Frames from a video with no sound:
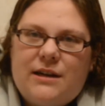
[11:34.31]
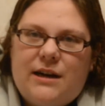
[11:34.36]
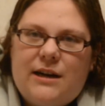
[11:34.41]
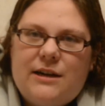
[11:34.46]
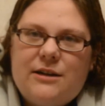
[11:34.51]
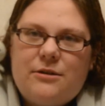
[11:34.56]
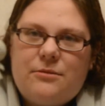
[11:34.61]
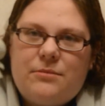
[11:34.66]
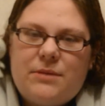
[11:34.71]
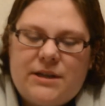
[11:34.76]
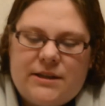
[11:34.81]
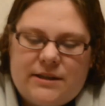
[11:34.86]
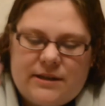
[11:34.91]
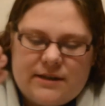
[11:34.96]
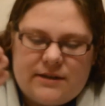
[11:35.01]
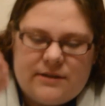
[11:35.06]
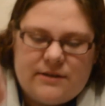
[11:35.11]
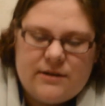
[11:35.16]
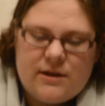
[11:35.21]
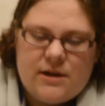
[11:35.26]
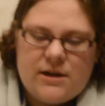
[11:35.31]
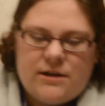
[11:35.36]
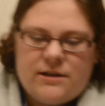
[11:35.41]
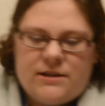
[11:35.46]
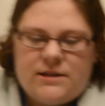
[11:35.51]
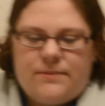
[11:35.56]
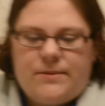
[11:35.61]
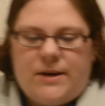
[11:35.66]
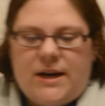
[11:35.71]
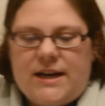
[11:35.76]
I don't mind that.
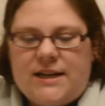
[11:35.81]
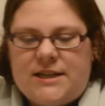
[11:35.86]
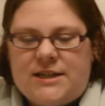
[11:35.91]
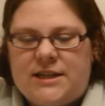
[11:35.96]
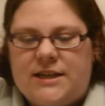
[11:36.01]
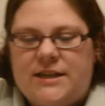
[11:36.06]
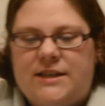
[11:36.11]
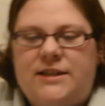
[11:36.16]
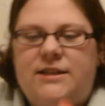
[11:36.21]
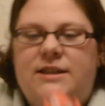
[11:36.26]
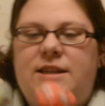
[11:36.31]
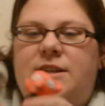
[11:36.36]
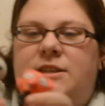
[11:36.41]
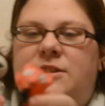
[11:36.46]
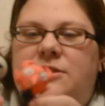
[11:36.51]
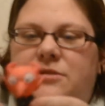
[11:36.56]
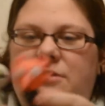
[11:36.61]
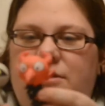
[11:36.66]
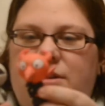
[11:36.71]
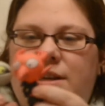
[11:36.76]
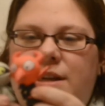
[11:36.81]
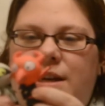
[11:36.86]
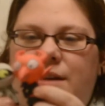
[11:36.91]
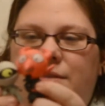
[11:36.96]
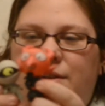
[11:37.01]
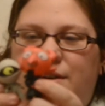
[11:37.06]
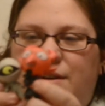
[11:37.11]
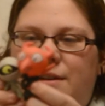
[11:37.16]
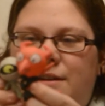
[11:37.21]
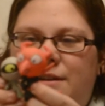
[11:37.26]
So, but actually, so these two go
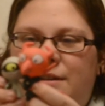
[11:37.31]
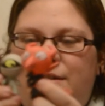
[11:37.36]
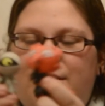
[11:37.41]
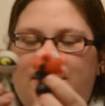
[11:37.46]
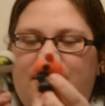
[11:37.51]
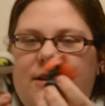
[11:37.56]
together.